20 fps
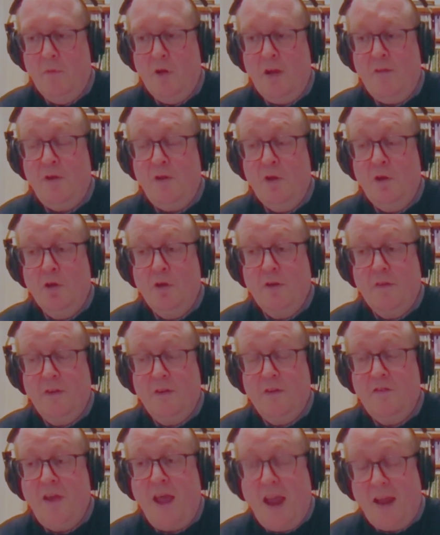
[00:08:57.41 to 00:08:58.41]
If you look at the
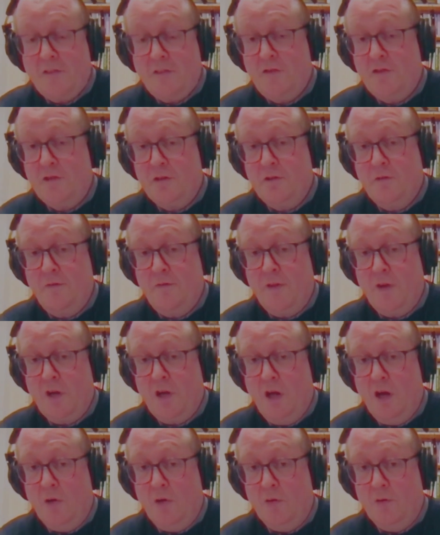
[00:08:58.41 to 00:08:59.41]
texture of the
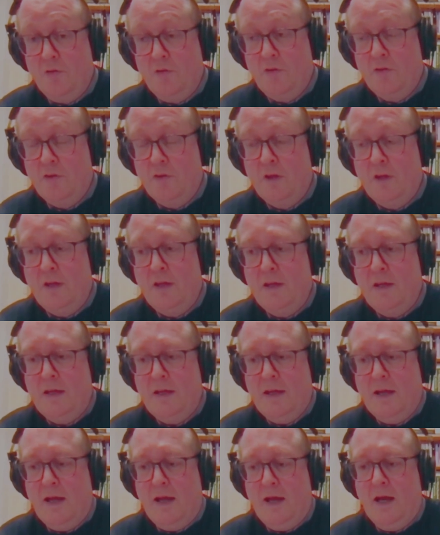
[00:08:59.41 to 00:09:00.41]
coals,
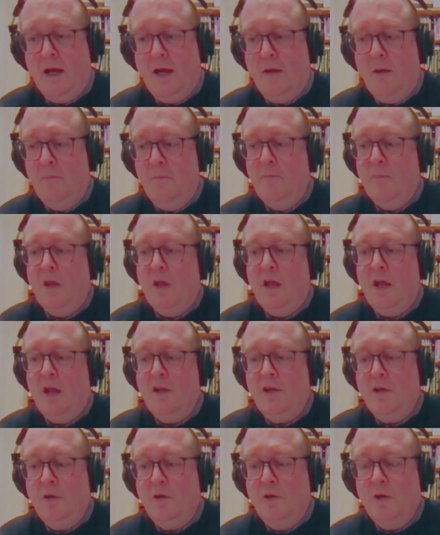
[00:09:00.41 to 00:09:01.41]

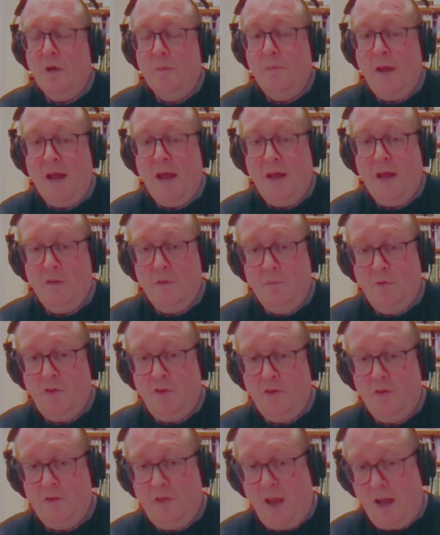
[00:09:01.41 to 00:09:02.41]
and you compare them
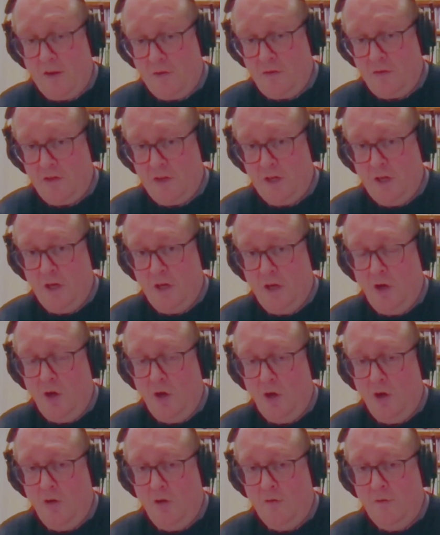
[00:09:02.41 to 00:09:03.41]
to the texture
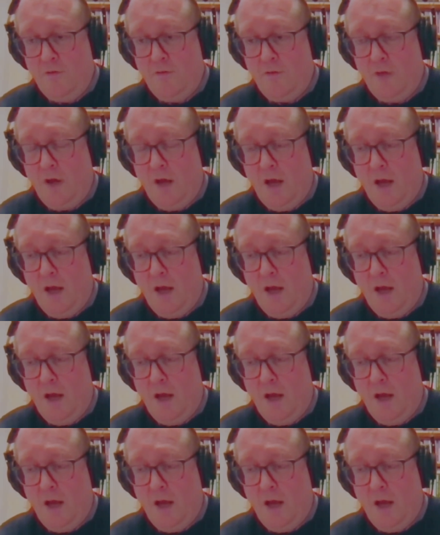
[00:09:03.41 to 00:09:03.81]
of